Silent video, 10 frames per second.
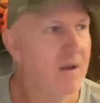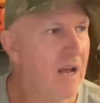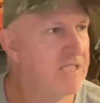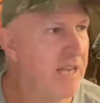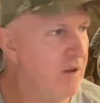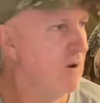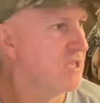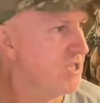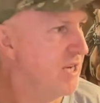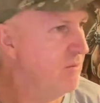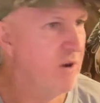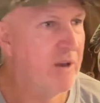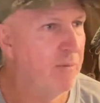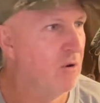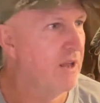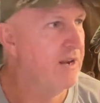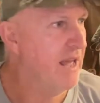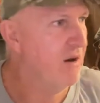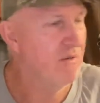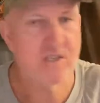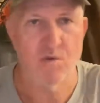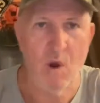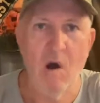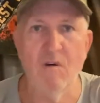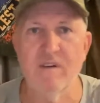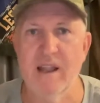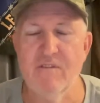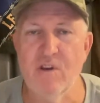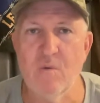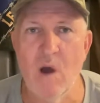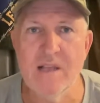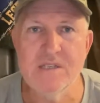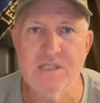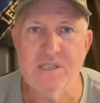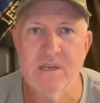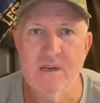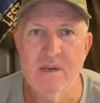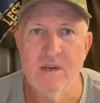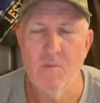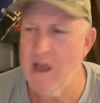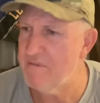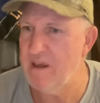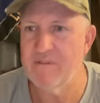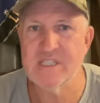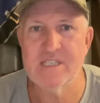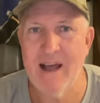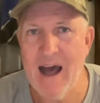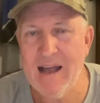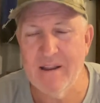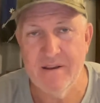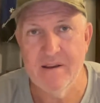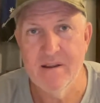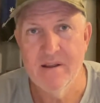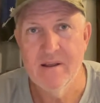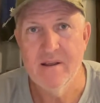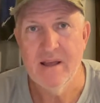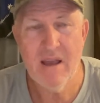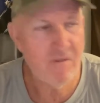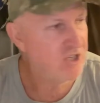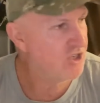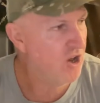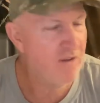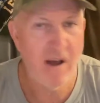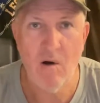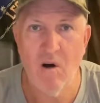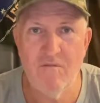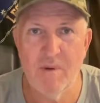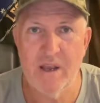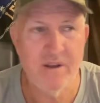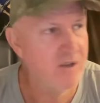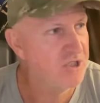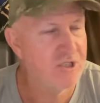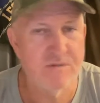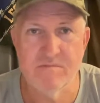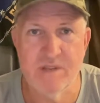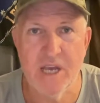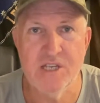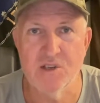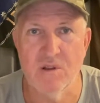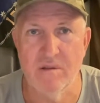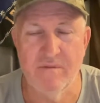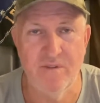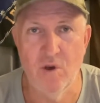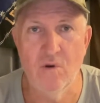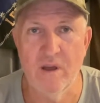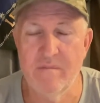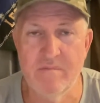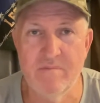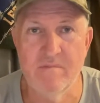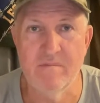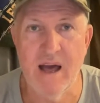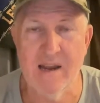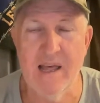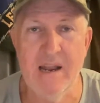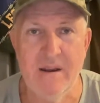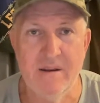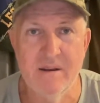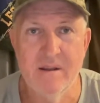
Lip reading: Has anyone seen where you pull in now and there's a row of electric ones? We haven't even started. Every servo I've been to is just diesel and fuel and unleaded.